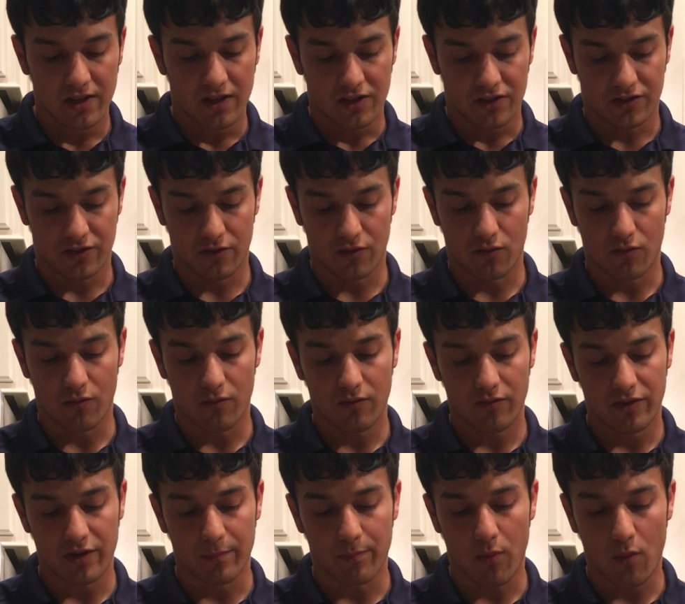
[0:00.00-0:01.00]
So
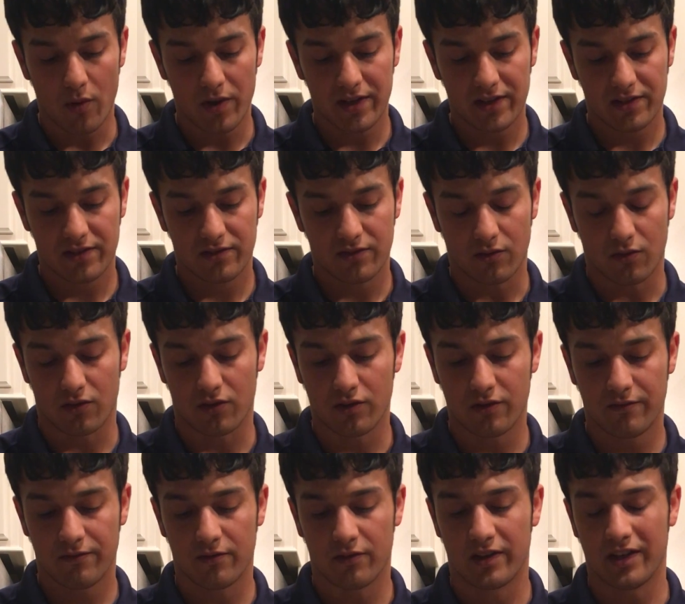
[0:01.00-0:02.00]
the points are
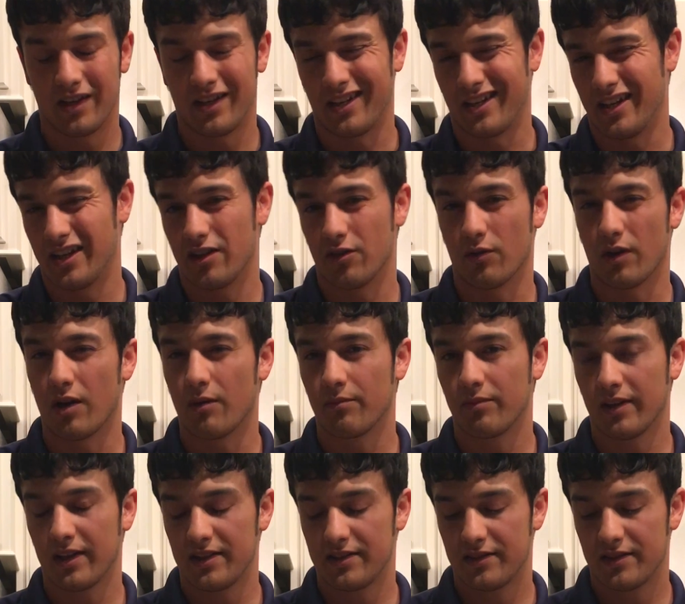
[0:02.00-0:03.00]
good for getting in and around
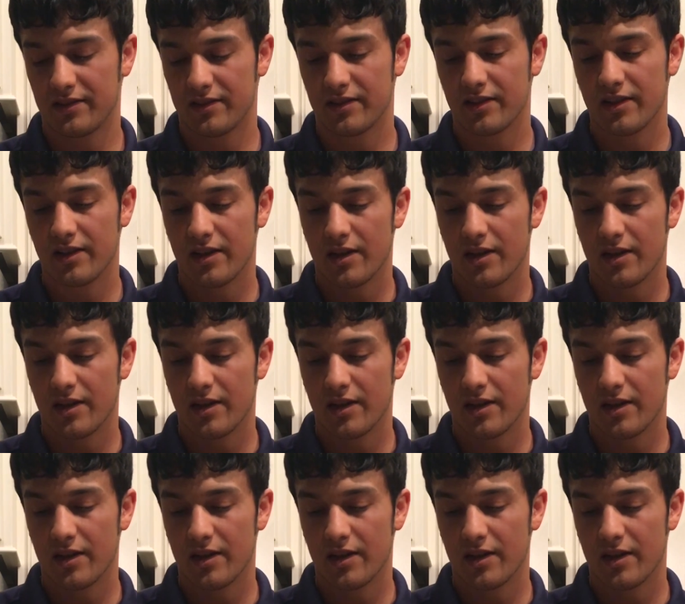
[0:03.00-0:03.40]
places,